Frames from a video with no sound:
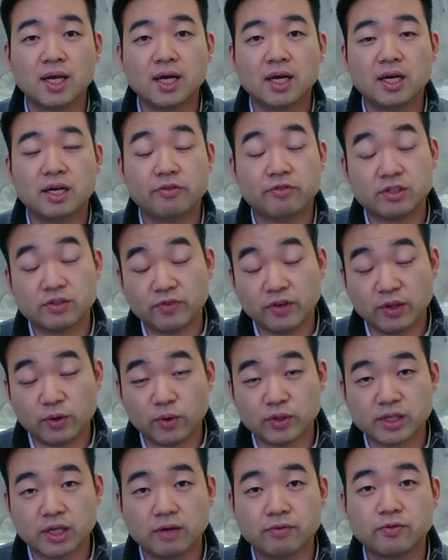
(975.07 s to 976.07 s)
If this video was
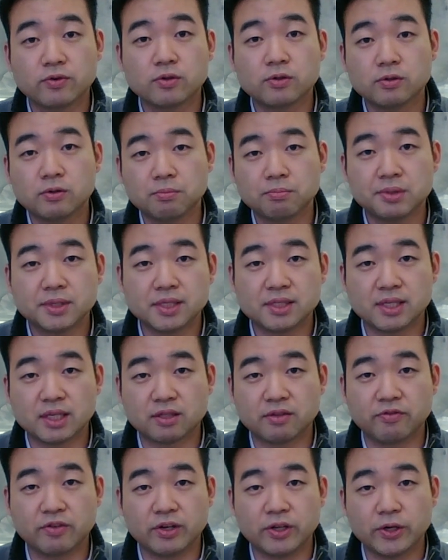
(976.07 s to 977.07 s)
helpful, please like the
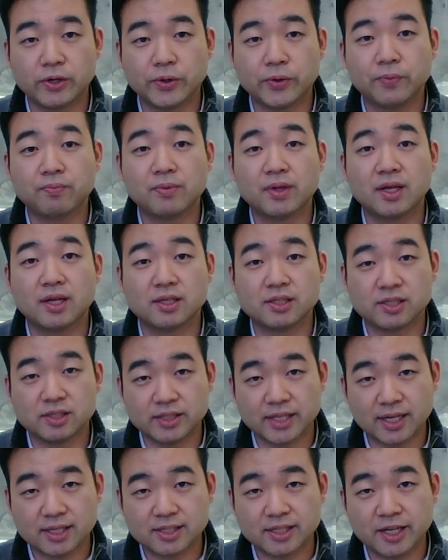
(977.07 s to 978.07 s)
video, and until
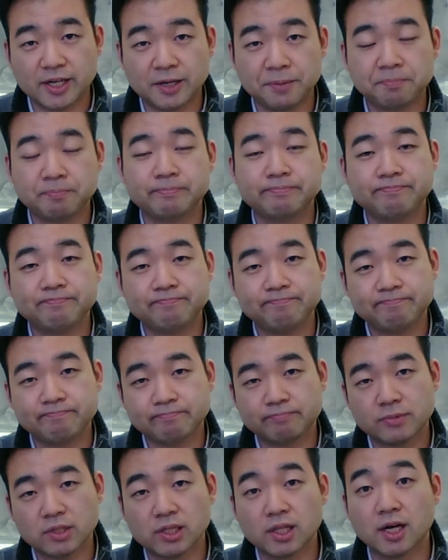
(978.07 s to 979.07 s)
next time,
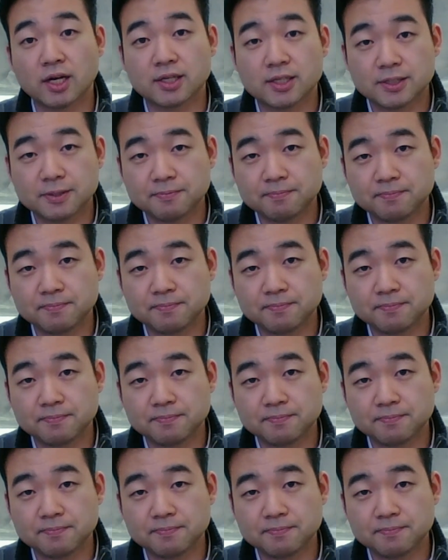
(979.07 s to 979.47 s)
good luck.